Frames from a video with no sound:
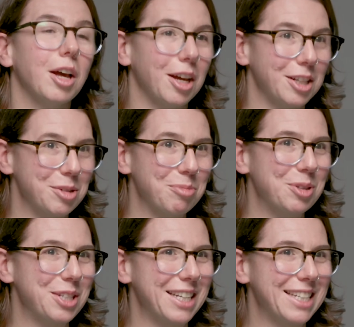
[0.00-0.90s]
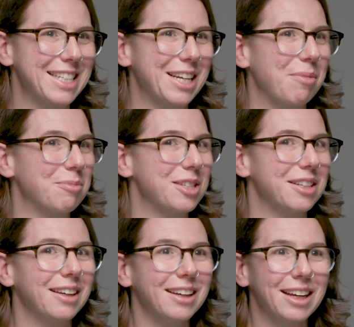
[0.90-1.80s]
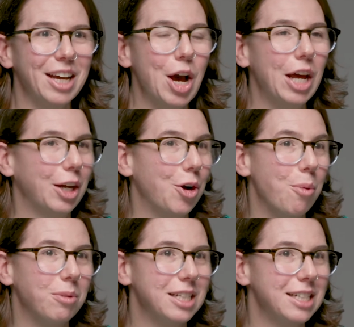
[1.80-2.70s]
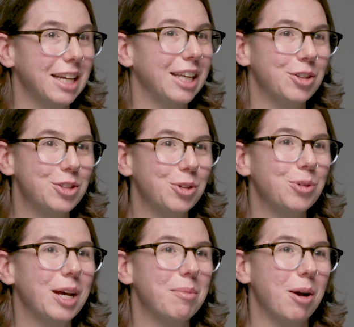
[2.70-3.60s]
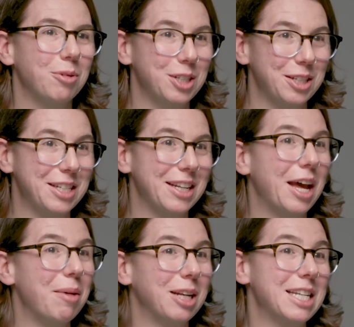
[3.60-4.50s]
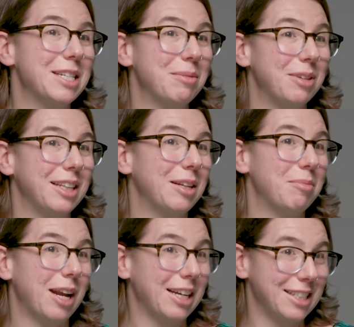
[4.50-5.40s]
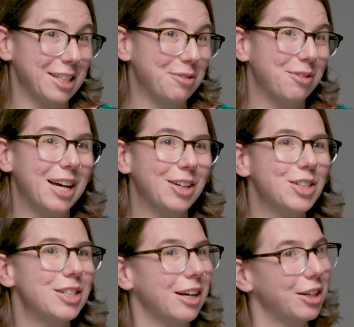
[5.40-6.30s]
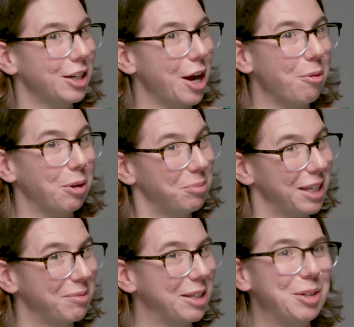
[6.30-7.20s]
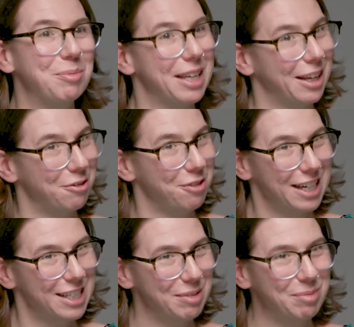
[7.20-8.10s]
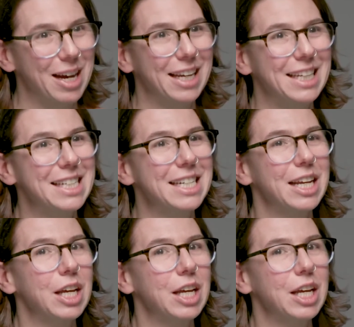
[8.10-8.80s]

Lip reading: I suppose this comes at a comment that years ago came out as hepatitis E being the Brexit virus, rather our pig may not be infected by it.